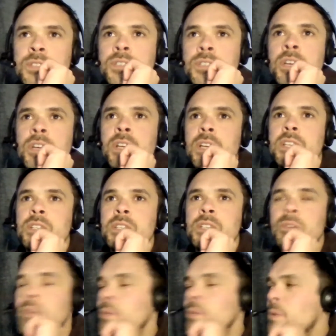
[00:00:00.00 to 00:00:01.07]
turning
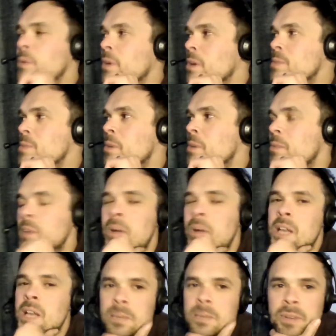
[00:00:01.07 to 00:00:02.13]
into, despite being a
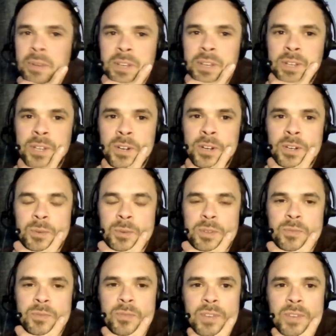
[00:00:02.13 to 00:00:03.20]
pandemic, you could argue with
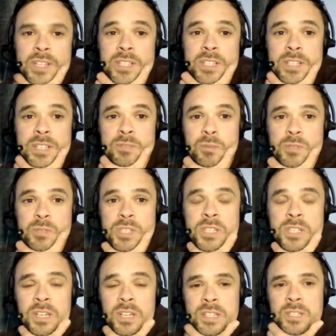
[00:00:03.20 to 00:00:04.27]
the release of these rules, it's
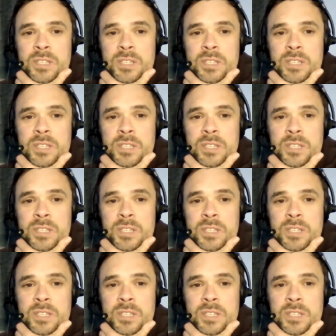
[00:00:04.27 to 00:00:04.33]
turned into